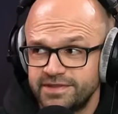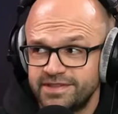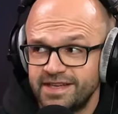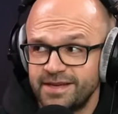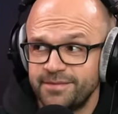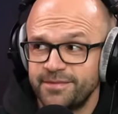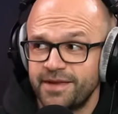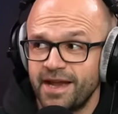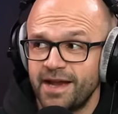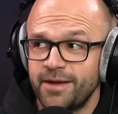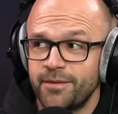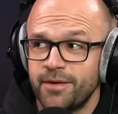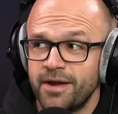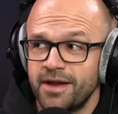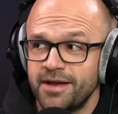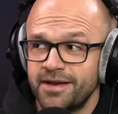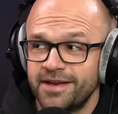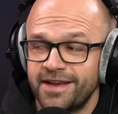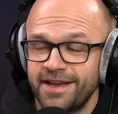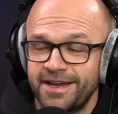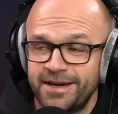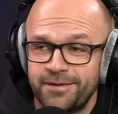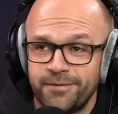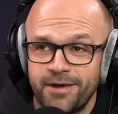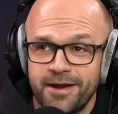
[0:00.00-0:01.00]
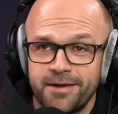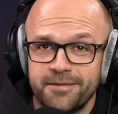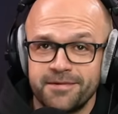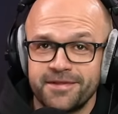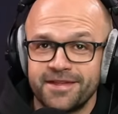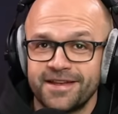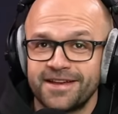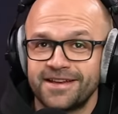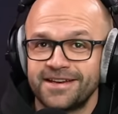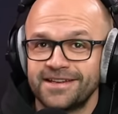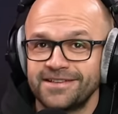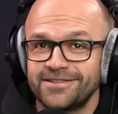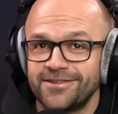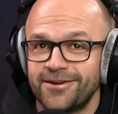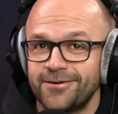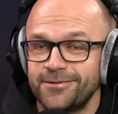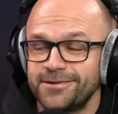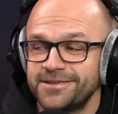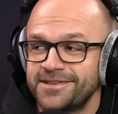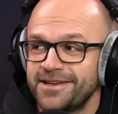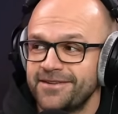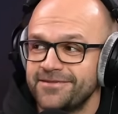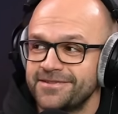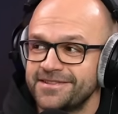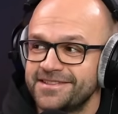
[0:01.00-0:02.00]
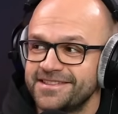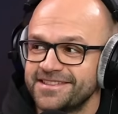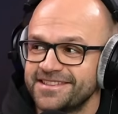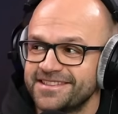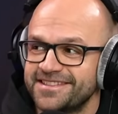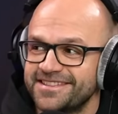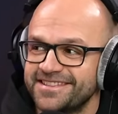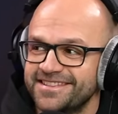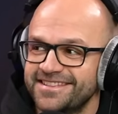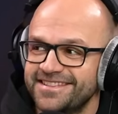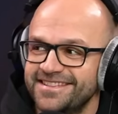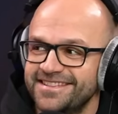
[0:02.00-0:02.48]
a team getting away with it, and it's always Everton.